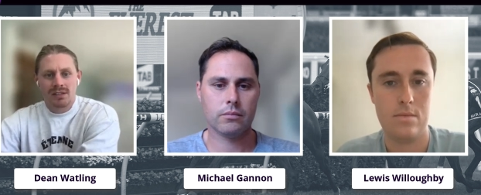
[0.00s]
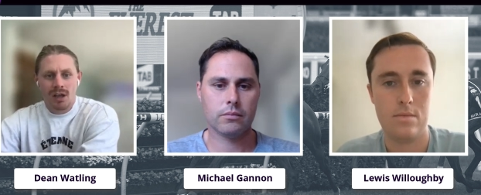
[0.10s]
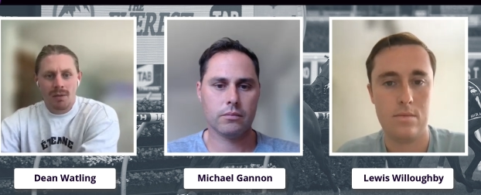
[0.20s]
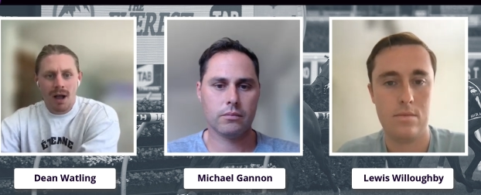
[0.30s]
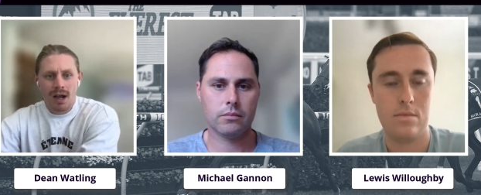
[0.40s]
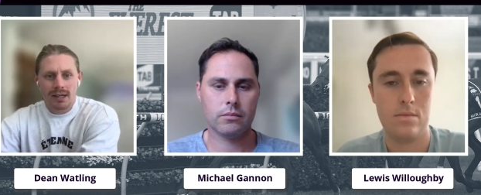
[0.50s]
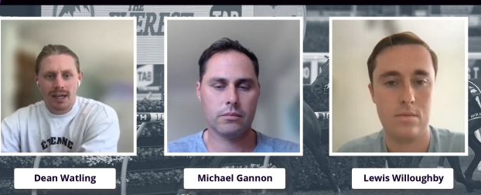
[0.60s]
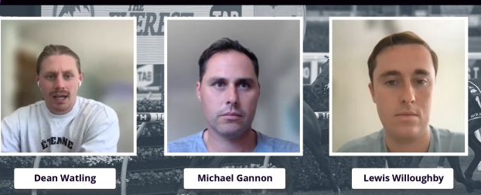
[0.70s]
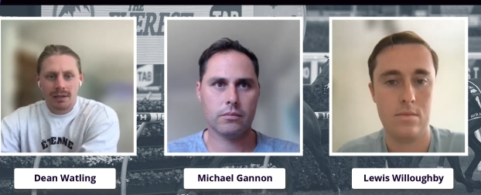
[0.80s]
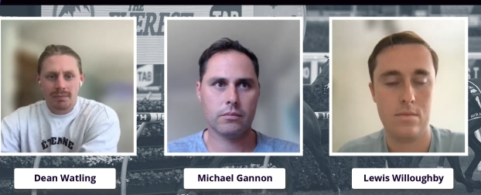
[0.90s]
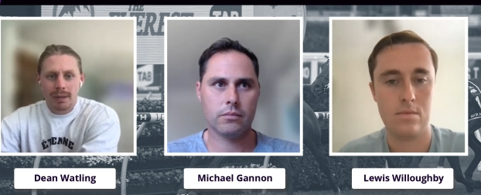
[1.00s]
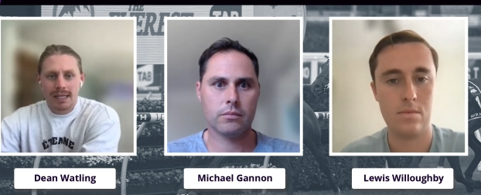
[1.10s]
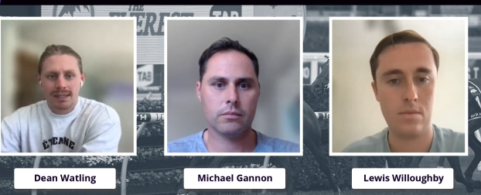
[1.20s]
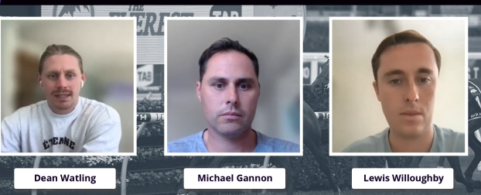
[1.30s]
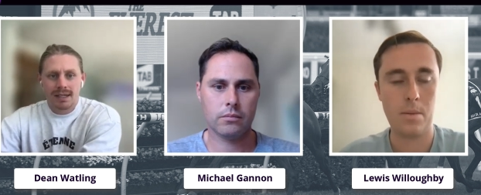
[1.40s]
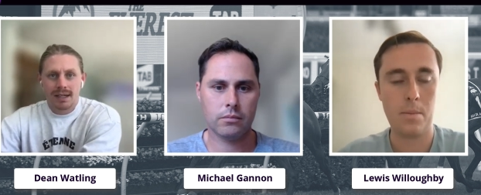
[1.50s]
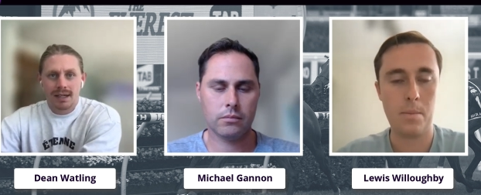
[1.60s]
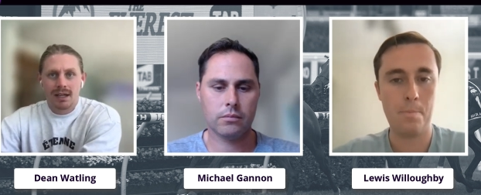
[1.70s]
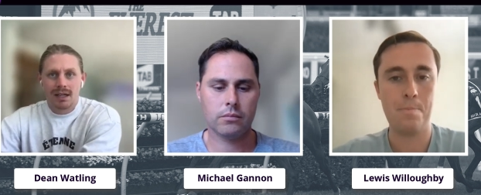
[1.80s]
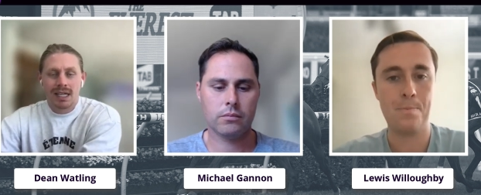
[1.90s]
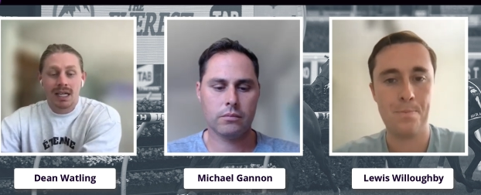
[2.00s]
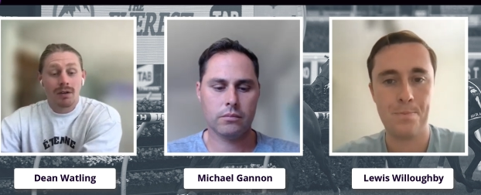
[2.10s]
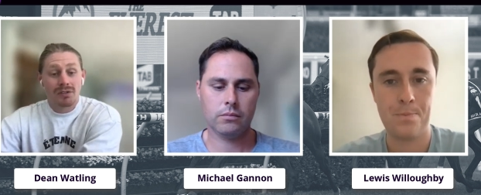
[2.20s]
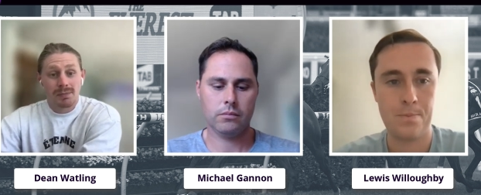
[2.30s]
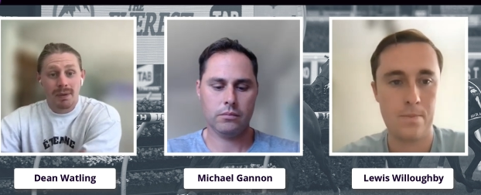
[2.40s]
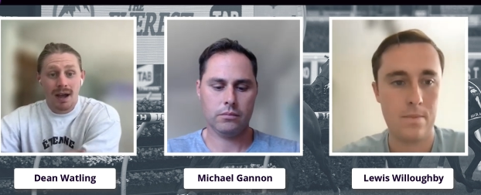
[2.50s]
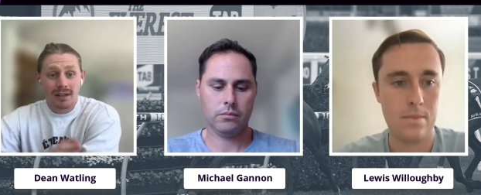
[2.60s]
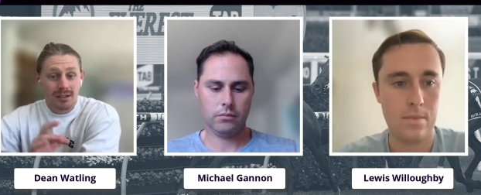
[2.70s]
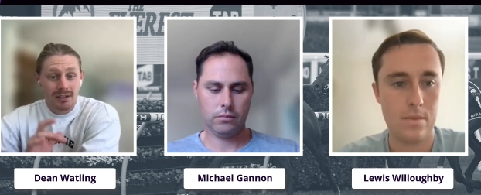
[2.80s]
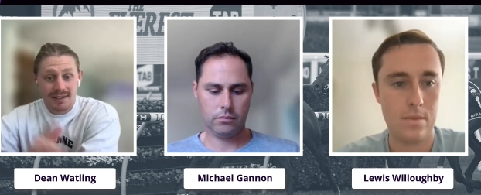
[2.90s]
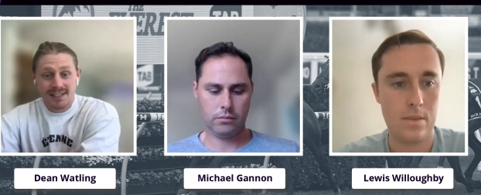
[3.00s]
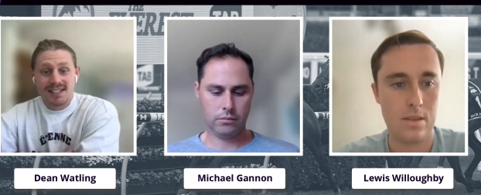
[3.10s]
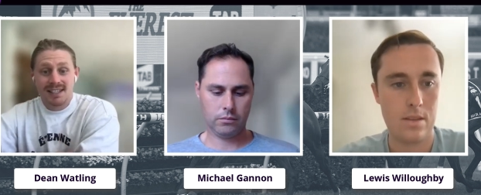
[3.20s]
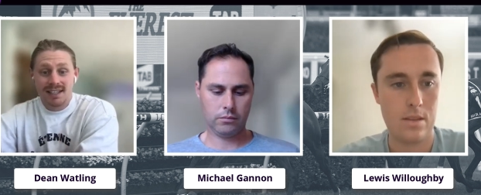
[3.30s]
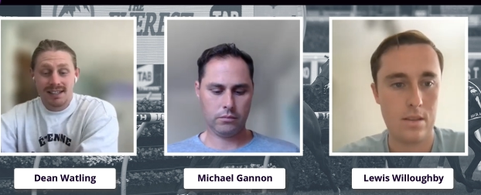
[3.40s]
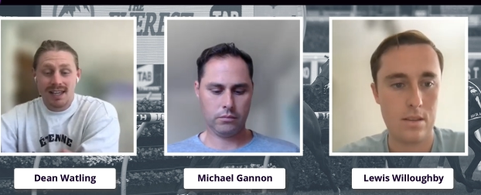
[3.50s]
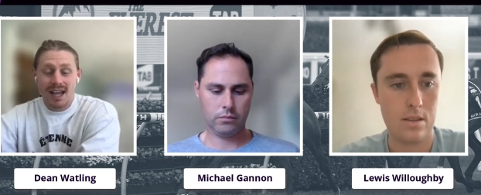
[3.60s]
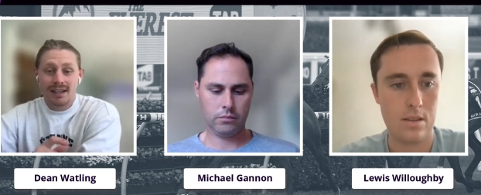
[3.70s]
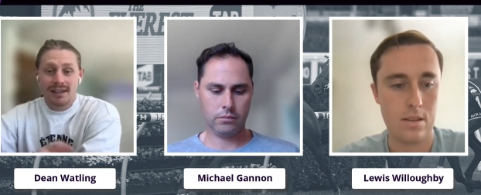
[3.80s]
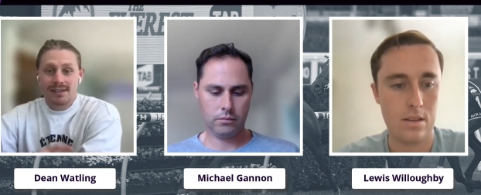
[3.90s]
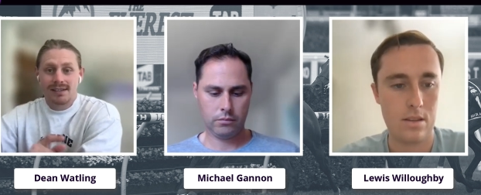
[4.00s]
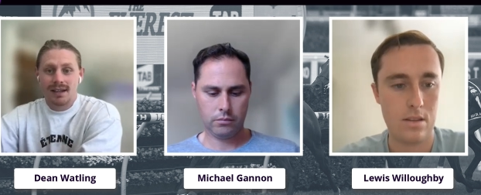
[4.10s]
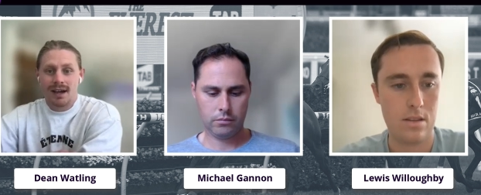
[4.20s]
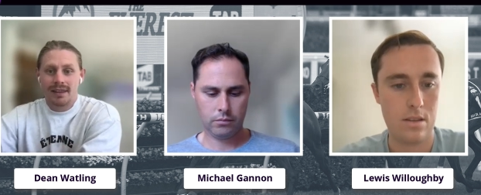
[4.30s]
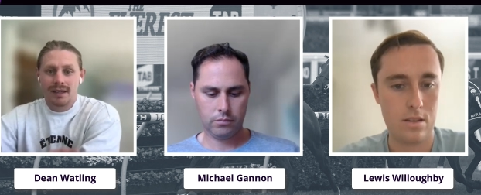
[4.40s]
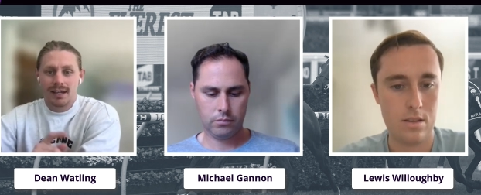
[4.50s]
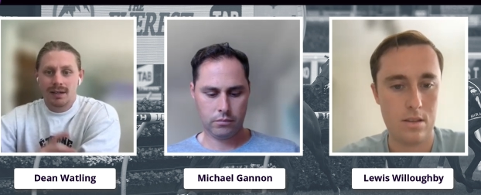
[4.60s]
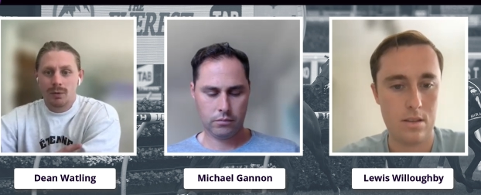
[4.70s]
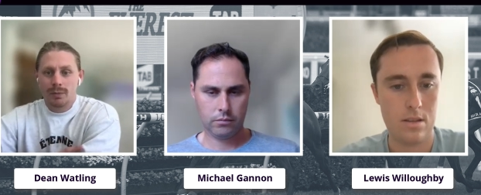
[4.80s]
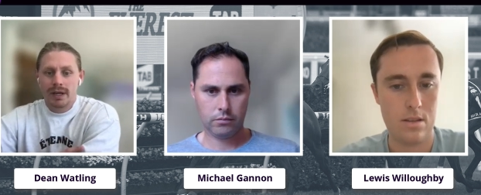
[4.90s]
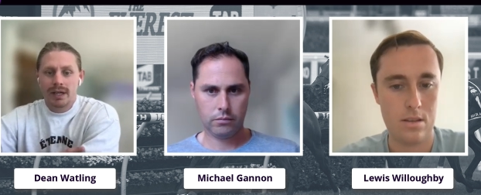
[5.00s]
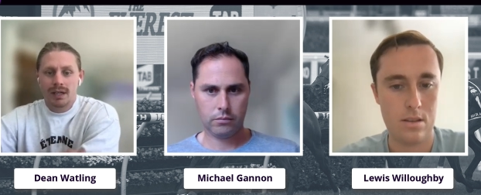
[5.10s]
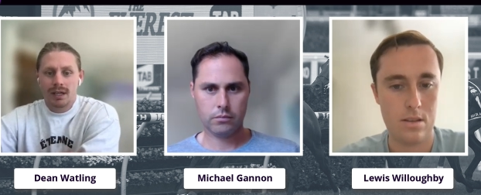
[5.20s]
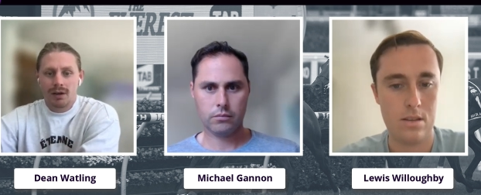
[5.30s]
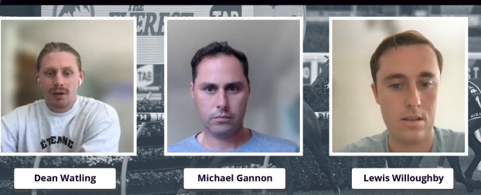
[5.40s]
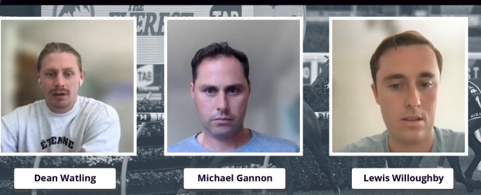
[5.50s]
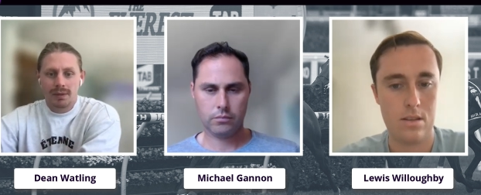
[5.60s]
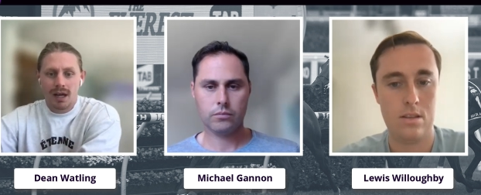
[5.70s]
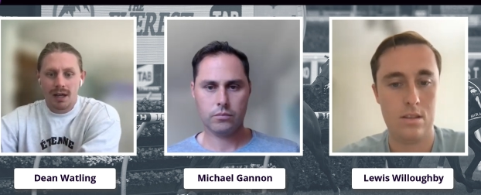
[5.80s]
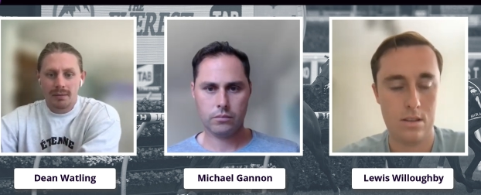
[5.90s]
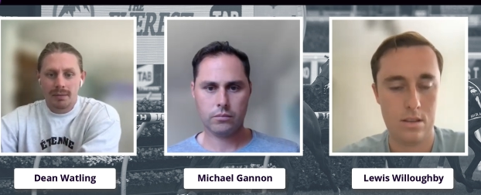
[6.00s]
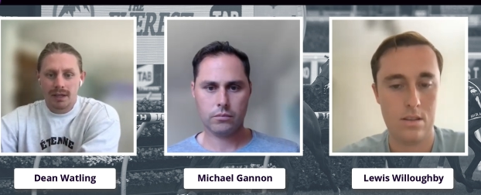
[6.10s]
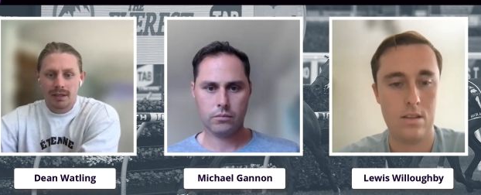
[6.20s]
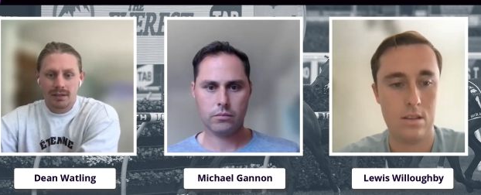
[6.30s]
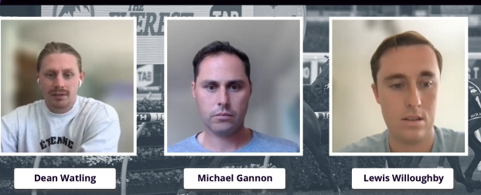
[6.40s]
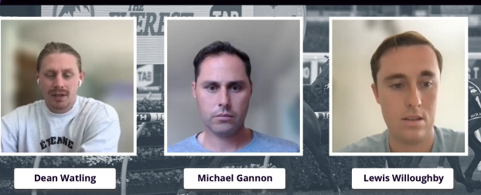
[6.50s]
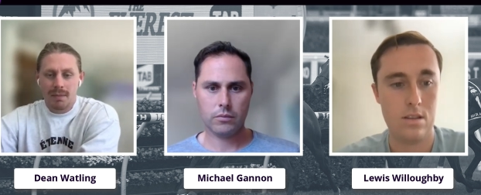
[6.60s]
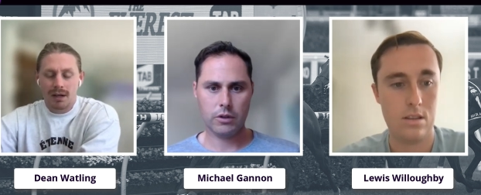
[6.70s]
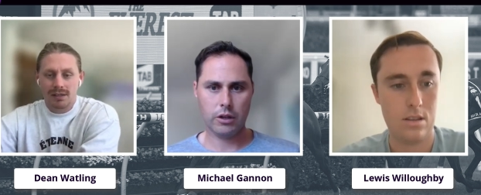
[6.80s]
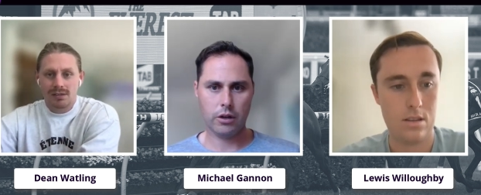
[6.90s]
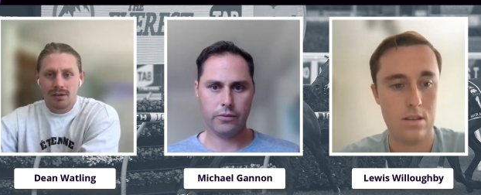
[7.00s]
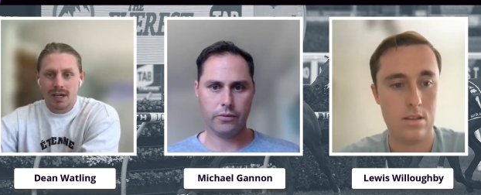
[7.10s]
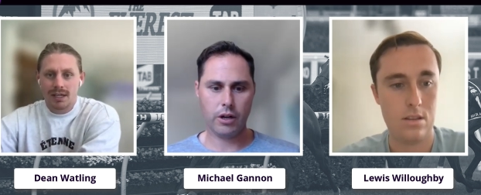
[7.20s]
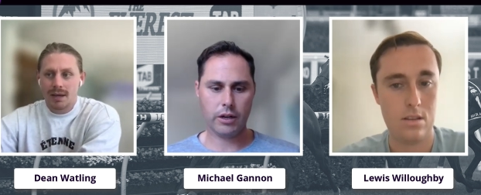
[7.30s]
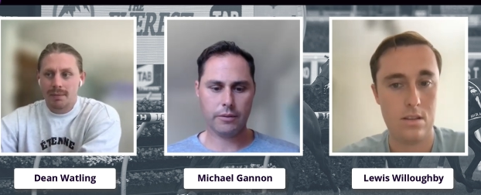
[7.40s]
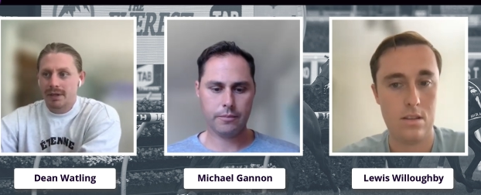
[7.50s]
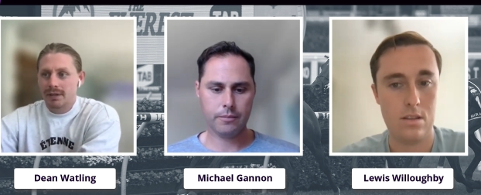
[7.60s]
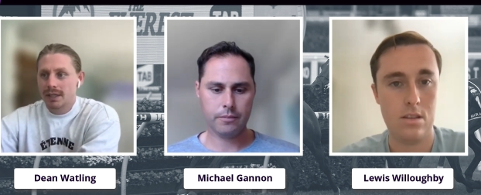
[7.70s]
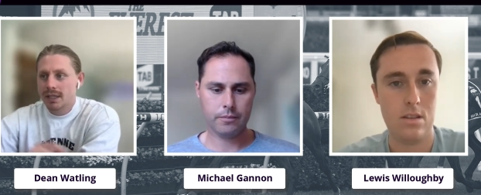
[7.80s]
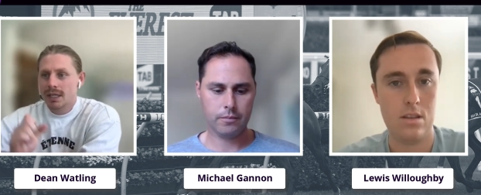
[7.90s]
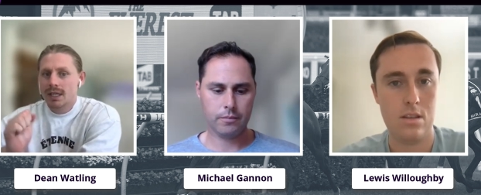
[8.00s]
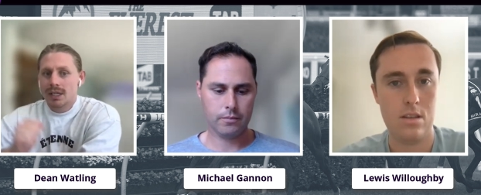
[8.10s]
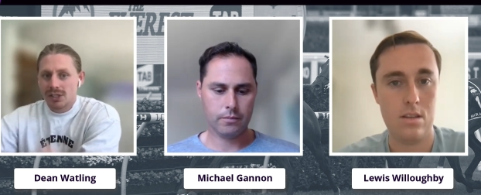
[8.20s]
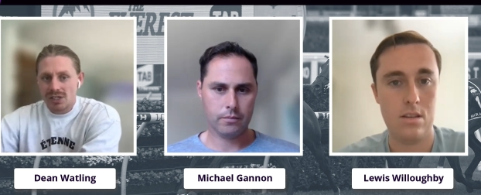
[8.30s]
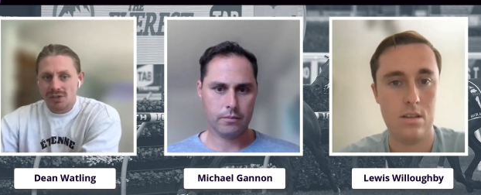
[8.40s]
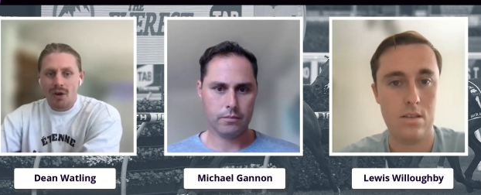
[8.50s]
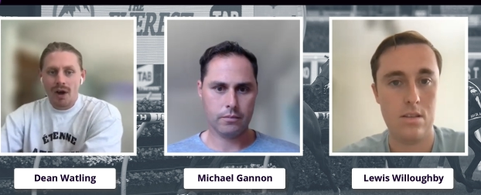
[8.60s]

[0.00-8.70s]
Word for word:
Speaker 1: There's no market out, but uh, King of Sparta in the Sydney Stakes. I think it will be incredibly hard to beat if the market's no, not fine. out yet. But just